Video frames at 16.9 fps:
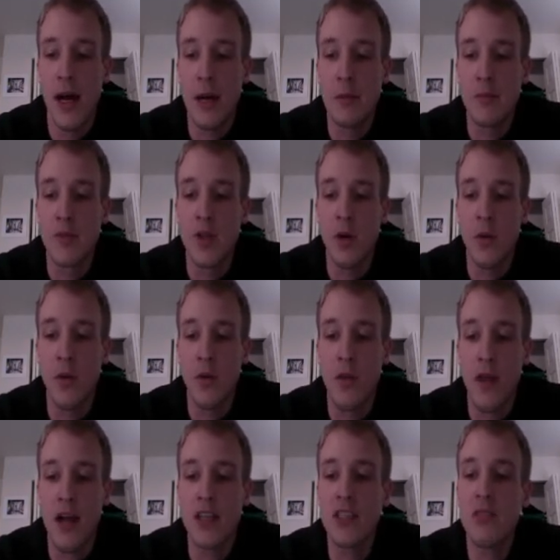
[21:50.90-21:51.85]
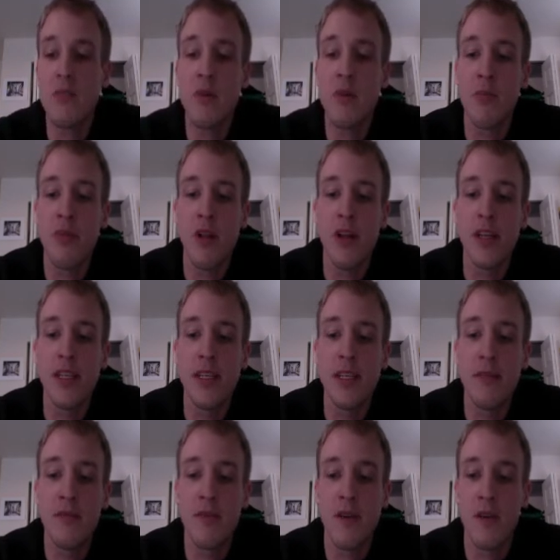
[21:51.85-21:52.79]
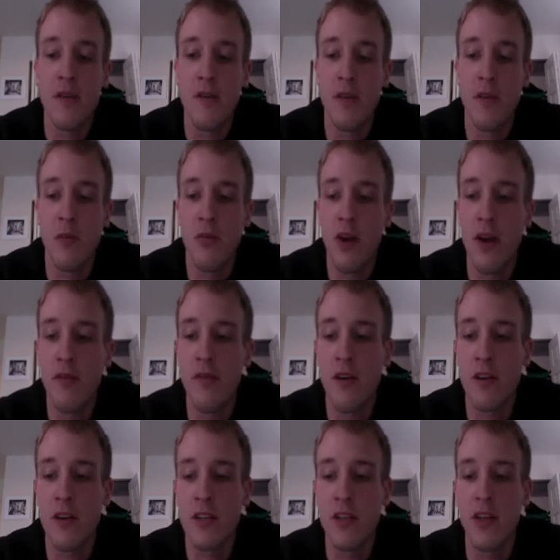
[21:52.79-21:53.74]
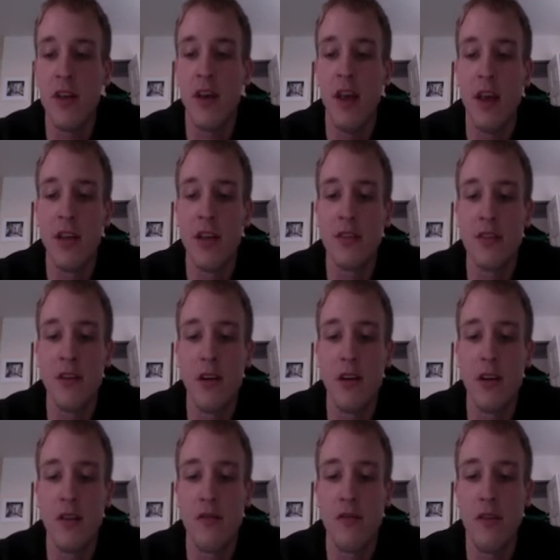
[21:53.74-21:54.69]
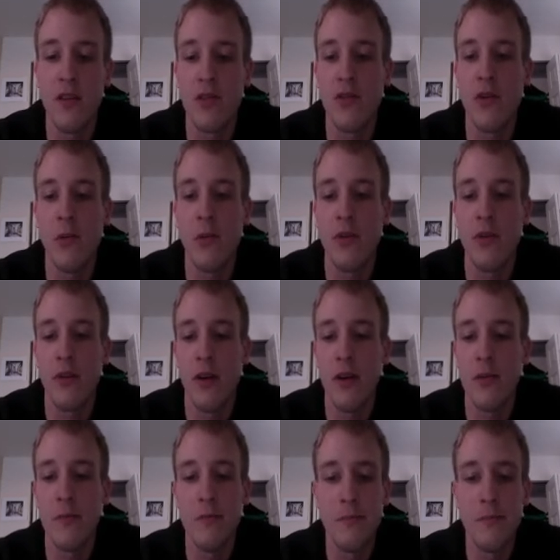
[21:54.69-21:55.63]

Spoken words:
So that should be plenty for brain functioning and starting to feel normal again.